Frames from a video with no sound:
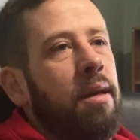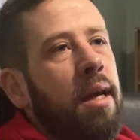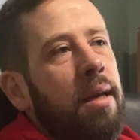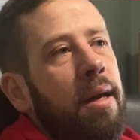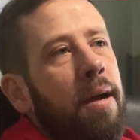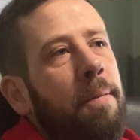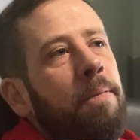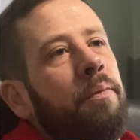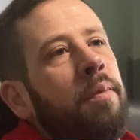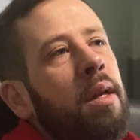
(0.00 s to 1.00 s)
And
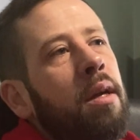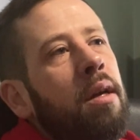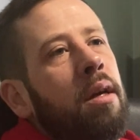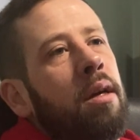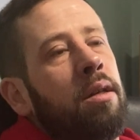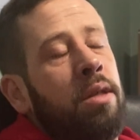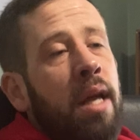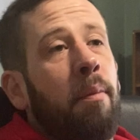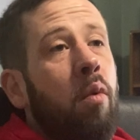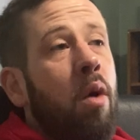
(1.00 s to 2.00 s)

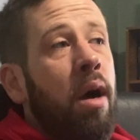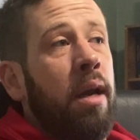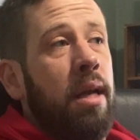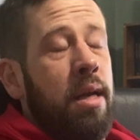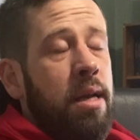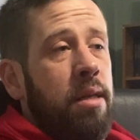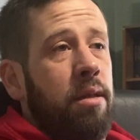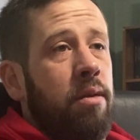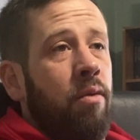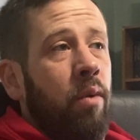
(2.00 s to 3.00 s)
step one
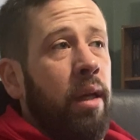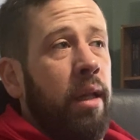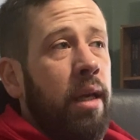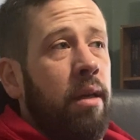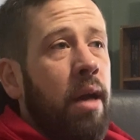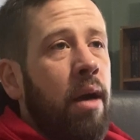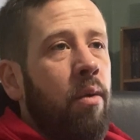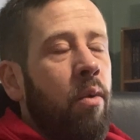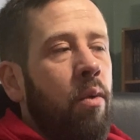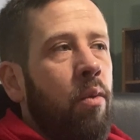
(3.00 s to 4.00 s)
is really,
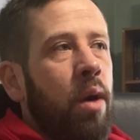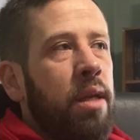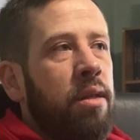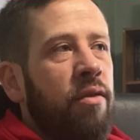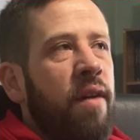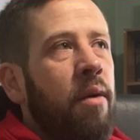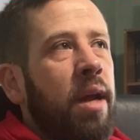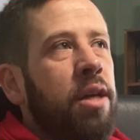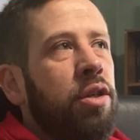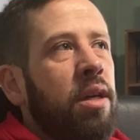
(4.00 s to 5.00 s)
what is the
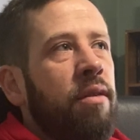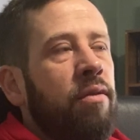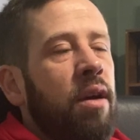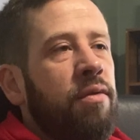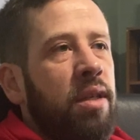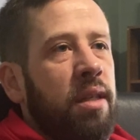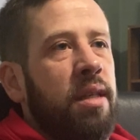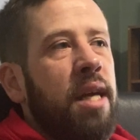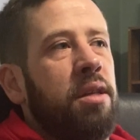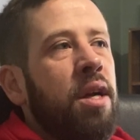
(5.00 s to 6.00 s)
foundation of
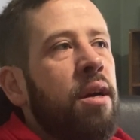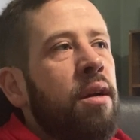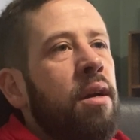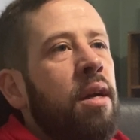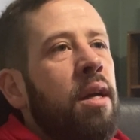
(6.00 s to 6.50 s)
success here?